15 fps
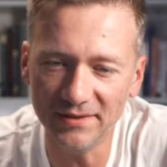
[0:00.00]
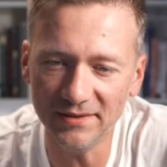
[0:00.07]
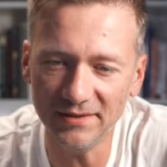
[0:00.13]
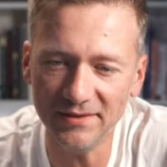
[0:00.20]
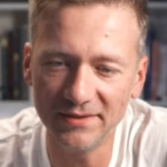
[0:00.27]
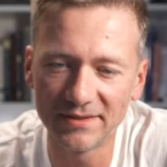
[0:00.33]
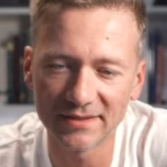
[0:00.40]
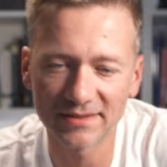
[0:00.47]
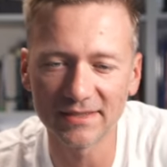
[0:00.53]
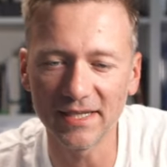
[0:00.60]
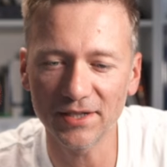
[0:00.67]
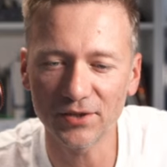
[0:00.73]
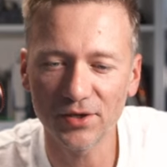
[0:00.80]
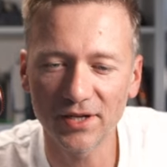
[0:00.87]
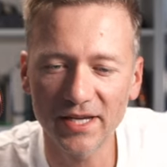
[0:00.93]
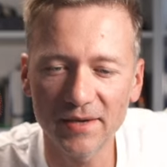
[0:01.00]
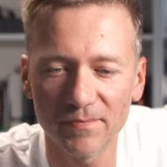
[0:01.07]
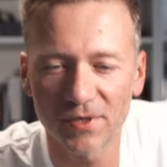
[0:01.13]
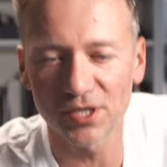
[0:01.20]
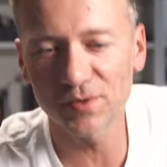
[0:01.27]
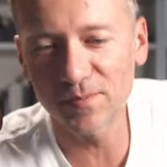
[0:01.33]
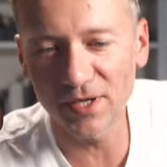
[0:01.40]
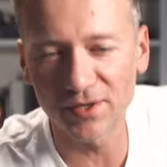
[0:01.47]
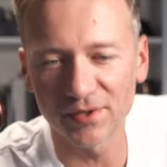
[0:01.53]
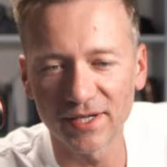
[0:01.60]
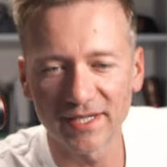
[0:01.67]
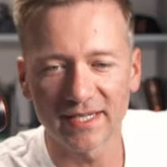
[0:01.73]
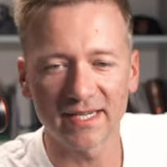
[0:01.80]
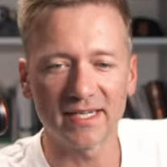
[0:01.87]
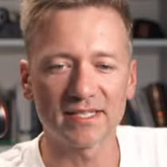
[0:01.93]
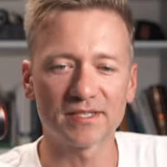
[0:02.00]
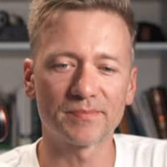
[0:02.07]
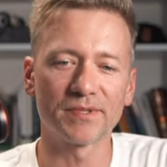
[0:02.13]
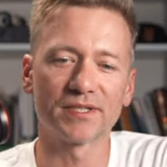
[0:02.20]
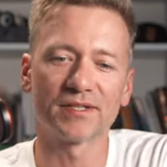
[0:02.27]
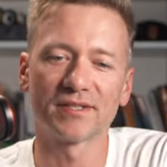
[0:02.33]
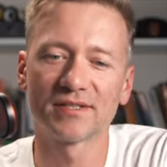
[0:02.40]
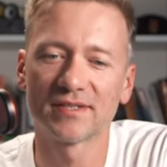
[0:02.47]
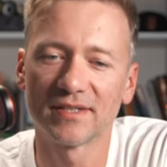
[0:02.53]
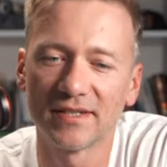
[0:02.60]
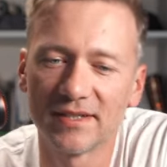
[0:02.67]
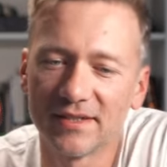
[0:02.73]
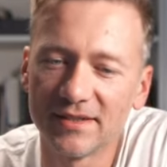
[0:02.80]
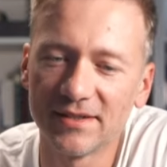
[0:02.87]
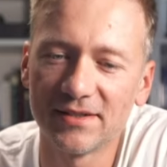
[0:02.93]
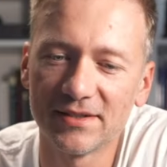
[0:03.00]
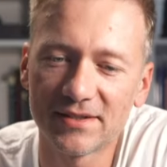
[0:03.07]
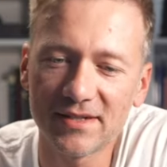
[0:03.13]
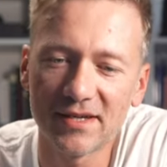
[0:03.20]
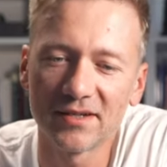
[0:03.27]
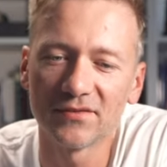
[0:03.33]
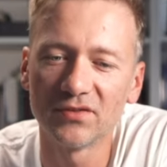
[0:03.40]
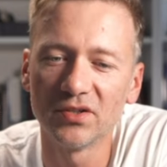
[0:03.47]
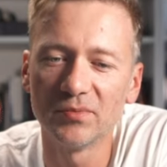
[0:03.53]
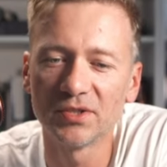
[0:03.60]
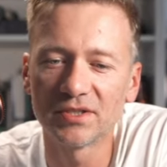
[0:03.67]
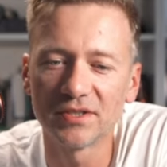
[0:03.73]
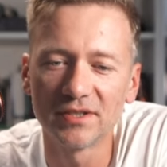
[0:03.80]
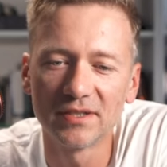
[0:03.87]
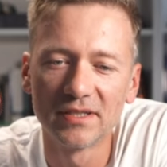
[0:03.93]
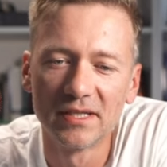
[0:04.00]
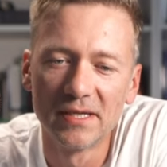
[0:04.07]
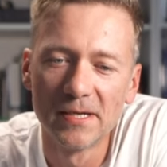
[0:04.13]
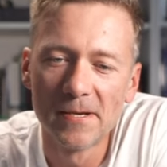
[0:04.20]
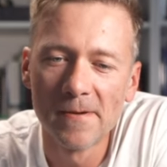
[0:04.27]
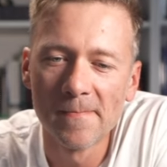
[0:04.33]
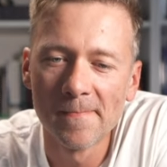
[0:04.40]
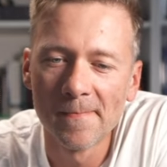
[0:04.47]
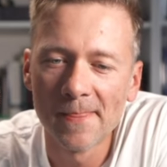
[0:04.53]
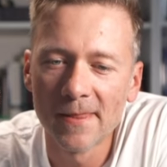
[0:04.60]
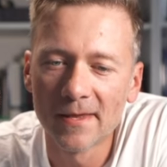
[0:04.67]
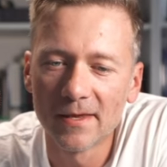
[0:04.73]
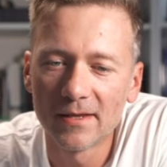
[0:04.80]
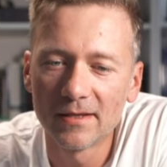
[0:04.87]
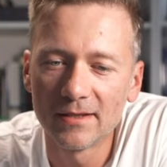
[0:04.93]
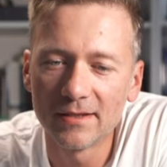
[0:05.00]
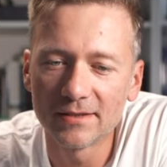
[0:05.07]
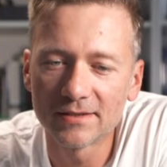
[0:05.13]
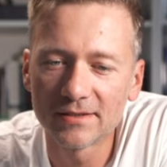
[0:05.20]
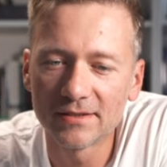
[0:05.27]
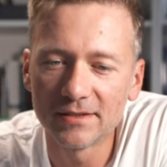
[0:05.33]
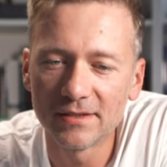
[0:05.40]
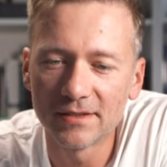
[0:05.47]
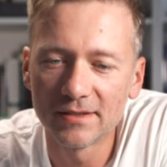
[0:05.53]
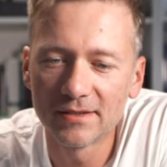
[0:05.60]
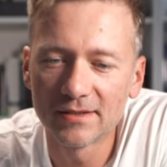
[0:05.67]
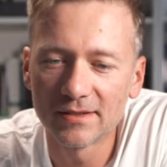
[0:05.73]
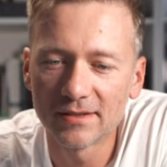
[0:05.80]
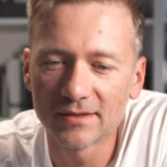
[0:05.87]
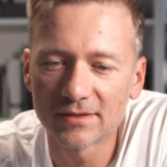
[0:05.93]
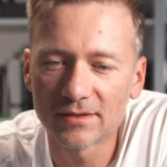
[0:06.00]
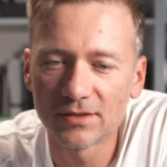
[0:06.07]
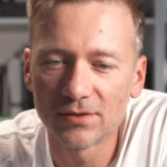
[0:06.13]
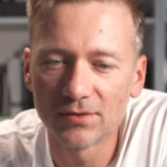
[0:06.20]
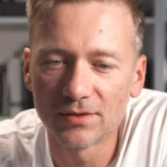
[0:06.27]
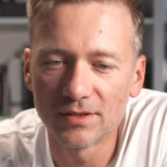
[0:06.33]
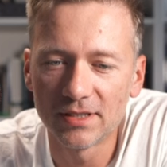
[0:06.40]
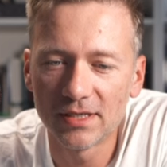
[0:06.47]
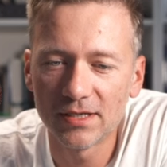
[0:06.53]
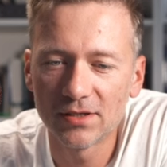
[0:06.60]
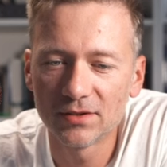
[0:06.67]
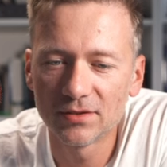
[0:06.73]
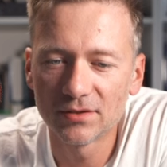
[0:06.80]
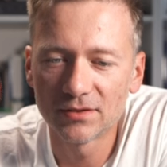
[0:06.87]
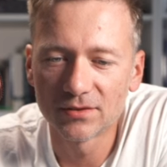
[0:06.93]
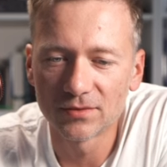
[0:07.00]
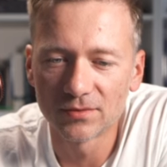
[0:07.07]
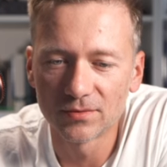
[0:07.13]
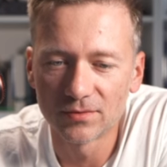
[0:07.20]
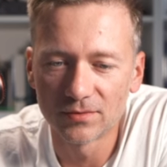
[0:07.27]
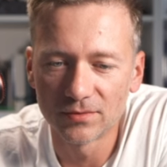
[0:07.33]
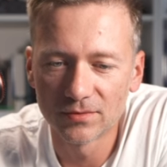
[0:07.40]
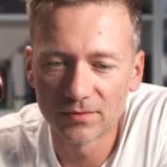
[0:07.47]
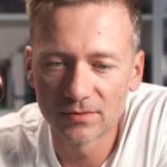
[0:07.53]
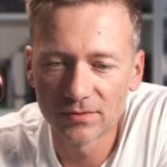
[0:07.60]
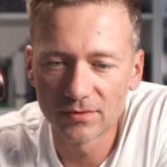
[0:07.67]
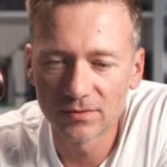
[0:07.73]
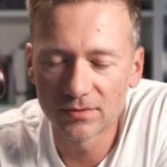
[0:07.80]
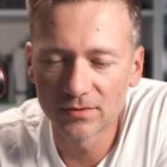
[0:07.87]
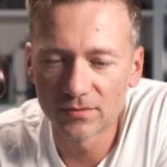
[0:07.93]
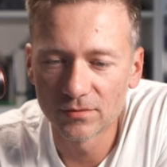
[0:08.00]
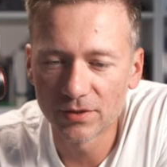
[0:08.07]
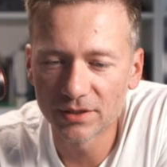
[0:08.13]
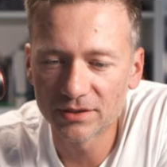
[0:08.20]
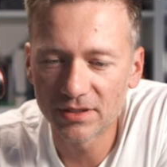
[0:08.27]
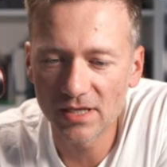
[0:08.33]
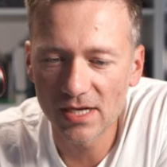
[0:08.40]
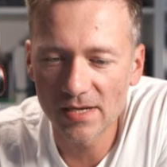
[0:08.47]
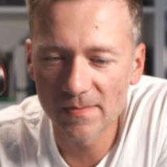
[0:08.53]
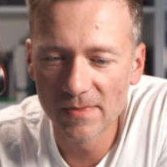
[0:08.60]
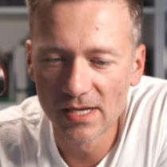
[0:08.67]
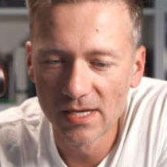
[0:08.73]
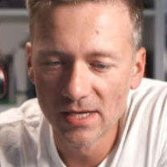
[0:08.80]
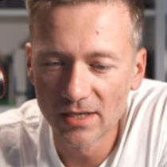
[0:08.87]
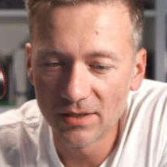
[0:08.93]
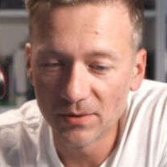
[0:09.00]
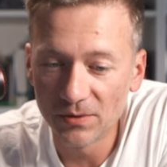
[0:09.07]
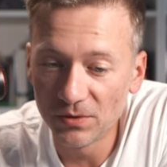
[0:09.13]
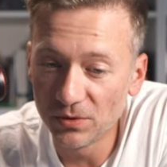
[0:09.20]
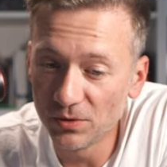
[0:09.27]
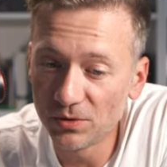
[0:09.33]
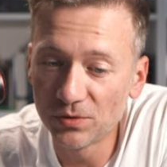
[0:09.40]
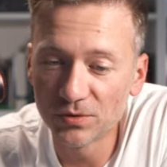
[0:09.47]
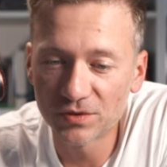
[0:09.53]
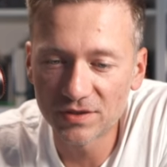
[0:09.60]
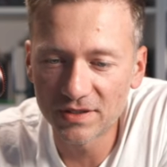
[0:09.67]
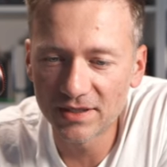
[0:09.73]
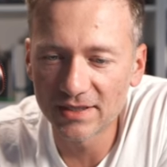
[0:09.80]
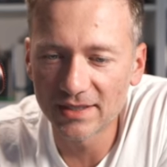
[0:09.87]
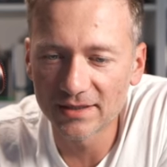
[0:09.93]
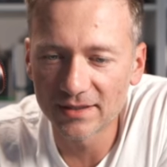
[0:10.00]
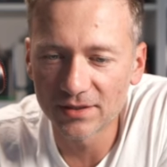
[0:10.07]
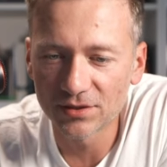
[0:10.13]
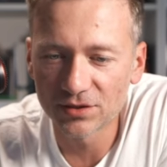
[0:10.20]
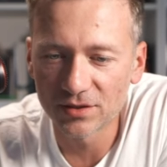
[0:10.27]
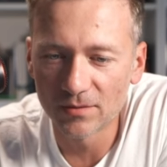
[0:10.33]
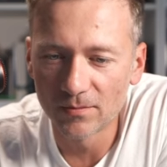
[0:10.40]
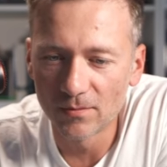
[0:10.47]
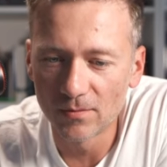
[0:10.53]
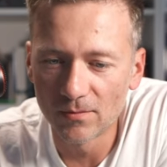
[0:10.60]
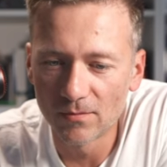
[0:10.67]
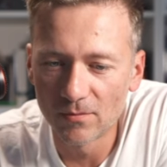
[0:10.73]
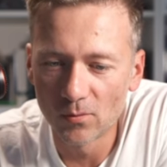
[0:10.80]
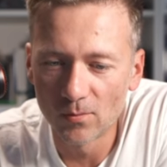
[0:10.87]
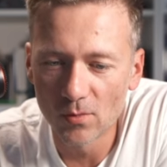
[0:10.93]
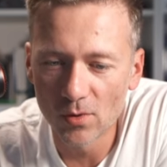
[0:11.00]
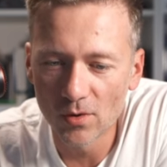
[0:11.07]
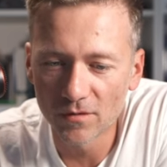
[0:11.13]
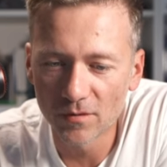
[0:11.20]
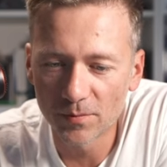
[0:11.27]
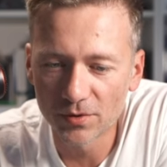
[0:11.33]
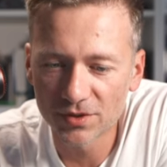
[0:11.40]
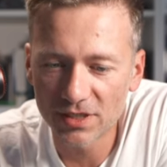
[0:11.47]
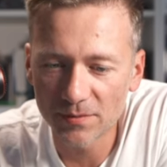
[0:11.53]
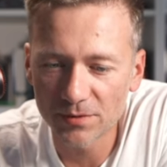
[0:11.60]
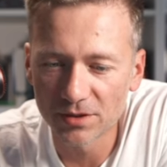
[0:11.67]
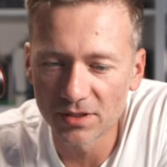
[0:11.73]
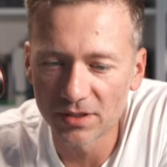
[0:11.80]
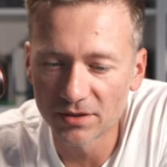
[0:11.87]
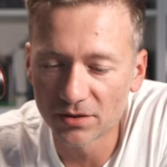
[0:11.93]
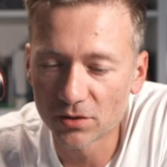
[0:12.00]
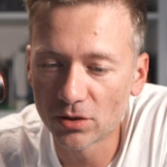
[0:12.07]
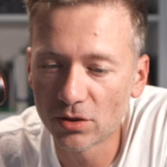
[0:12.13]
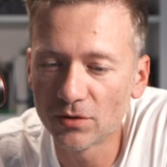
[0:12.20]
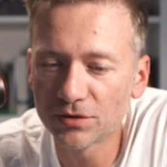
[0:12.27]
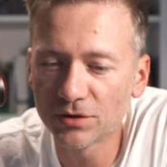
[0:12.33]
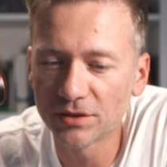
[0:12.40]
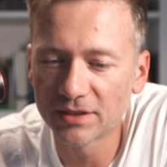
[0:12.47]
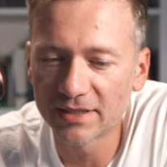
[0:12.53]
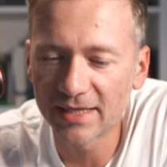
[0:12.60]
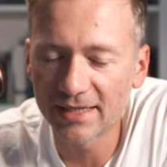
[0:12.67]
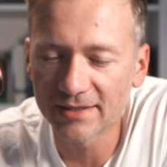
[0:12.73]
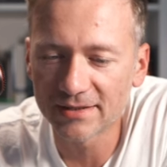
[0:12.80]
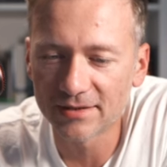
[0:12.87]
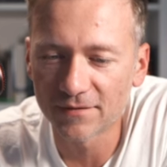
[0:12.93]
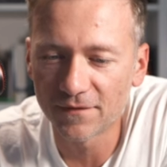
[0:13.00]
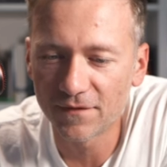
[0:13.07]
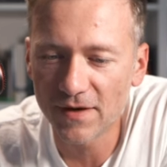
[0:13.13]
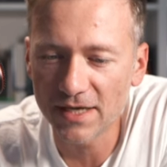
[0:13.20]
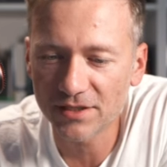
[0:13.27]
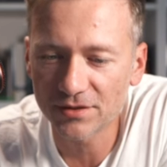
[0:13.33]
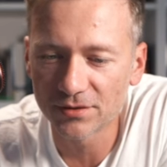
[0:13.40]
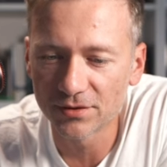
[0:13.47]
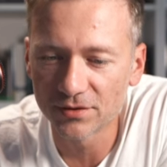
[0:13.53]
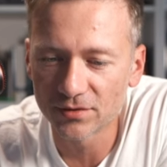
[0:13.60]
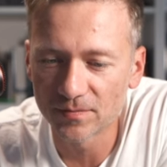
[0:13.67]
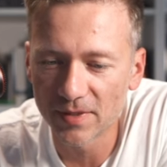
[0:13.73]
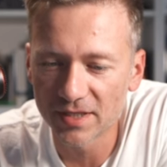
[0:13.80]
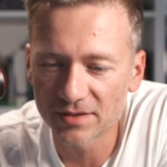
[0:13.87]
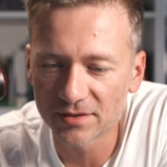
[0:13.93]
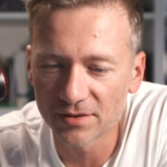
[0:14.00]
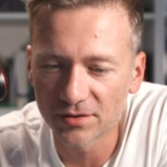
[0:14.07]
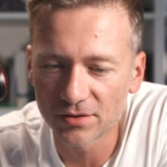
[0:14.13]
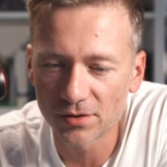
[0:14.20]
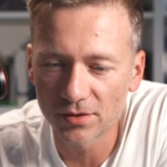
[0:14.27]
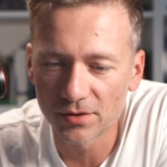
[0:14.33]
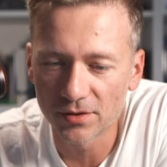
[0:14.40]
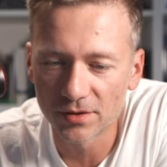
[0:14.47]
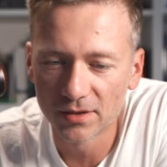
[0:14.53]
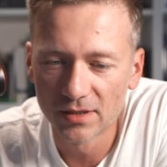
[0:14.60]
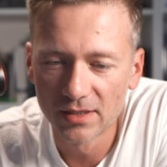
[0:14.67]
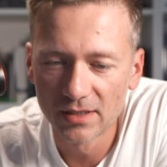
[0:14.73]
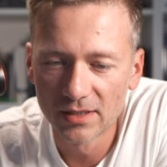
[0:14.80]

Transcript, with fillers: it's not gonna get much better, I guess, because uh, it is kind of limited. Let's see. Let's slow it down to real time, you do see that there's a more of a perception. The closer it gets, the faster it makes the turn.